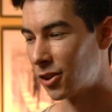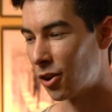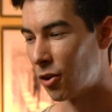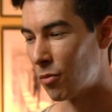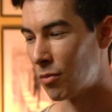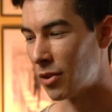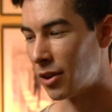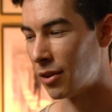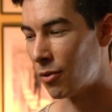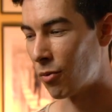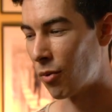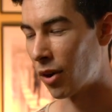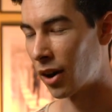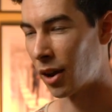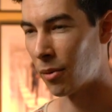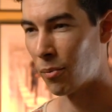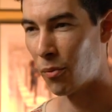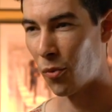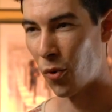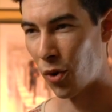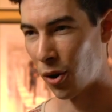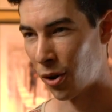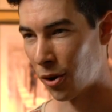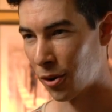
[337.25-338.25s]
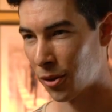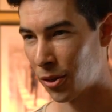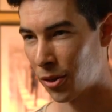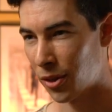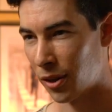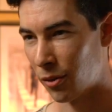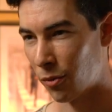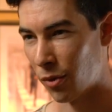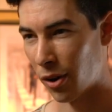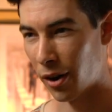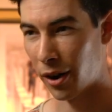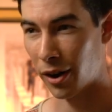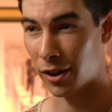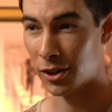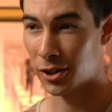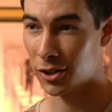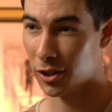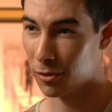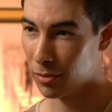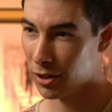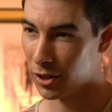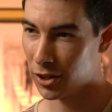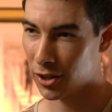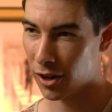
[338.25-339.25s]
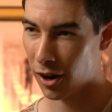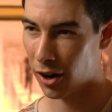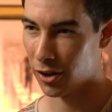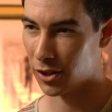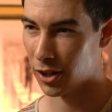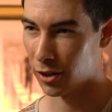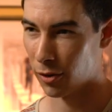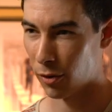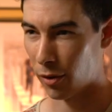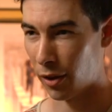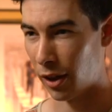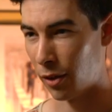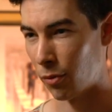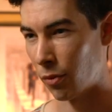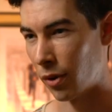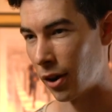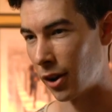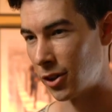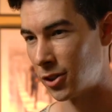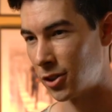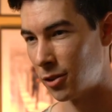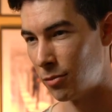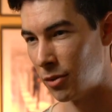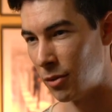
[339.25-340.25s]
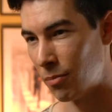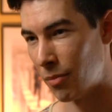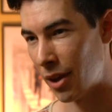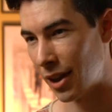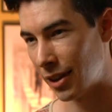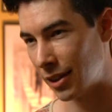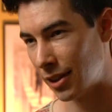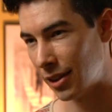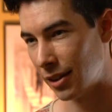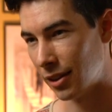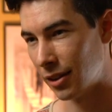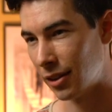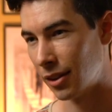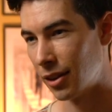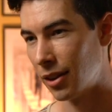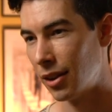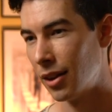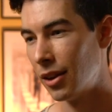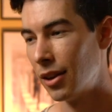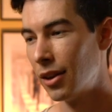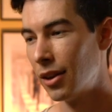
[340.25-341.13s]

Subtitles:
told me what I'm worth and what I should be charging and what I should be making.